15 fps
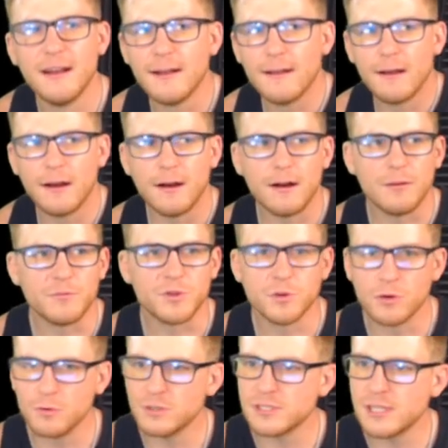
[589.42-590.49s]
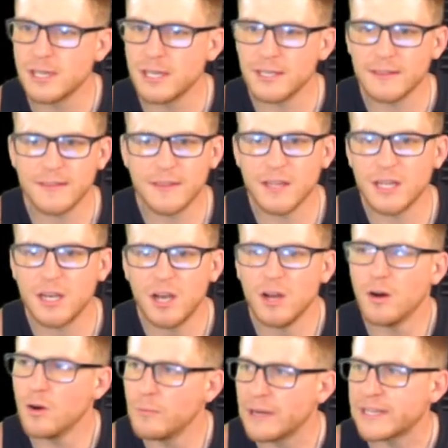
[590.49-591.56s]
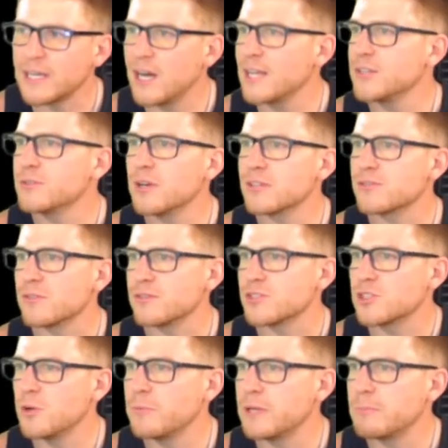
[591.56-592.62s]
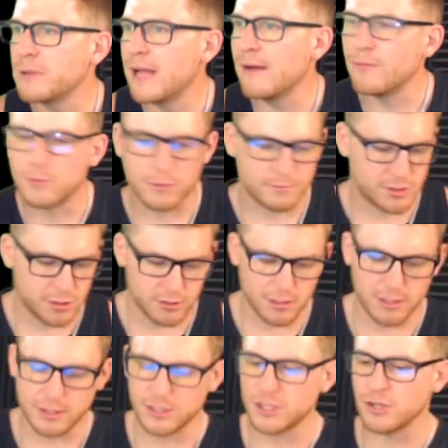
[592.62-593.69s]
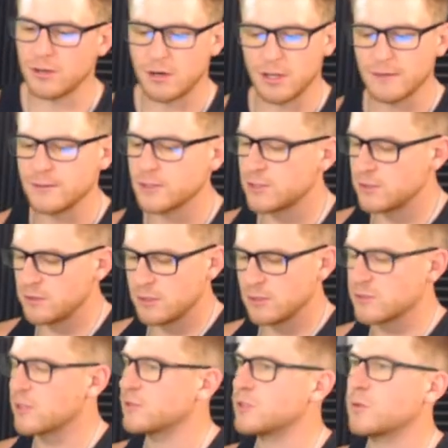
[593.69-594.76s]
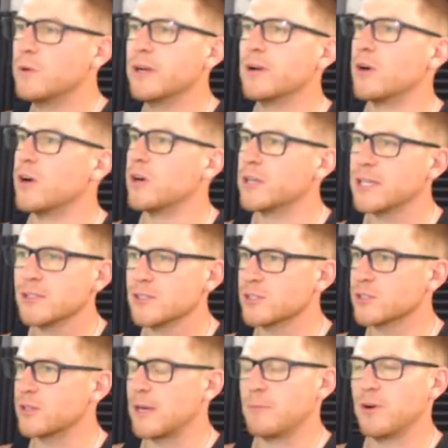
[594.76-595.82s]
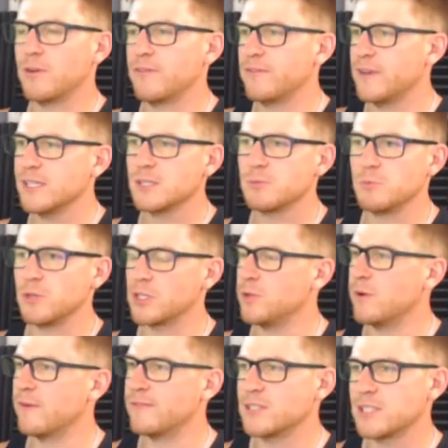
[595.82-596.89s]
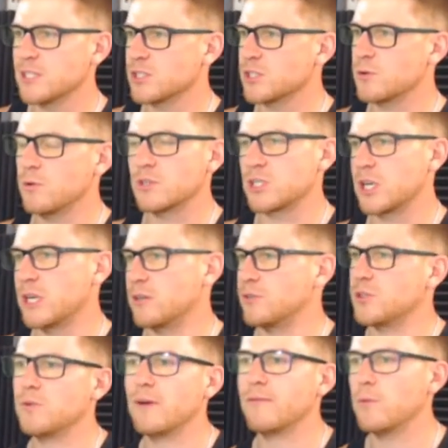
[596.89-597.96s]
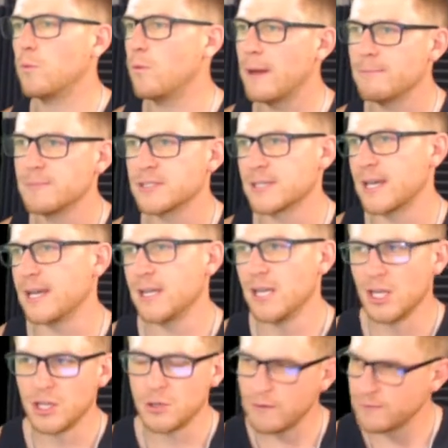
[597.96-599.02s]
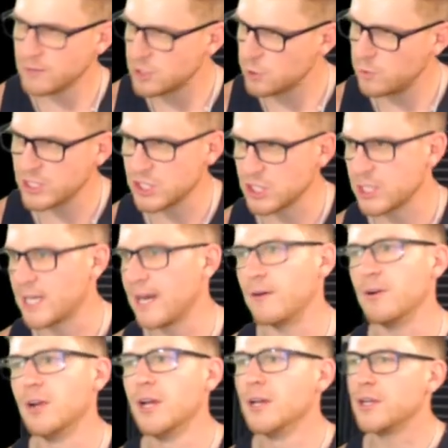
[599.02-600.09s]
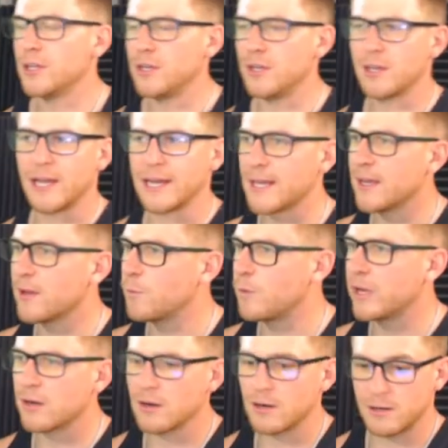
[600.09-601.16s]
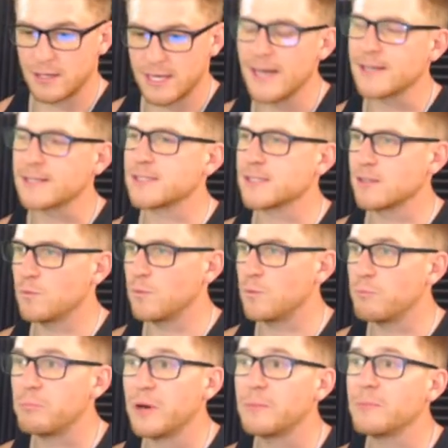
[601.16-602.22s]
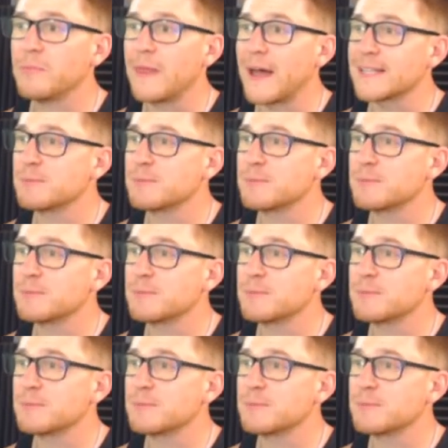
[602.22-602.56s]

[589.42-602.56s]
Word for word: um, Yule was saying that, oh my God, you guys are on so many platforms. You're on, you're all of us studios on Twitter, on Instagram, on Facebook. You have a Discord channel. You have a website. You have a Twitch account. Like we're yes, but that's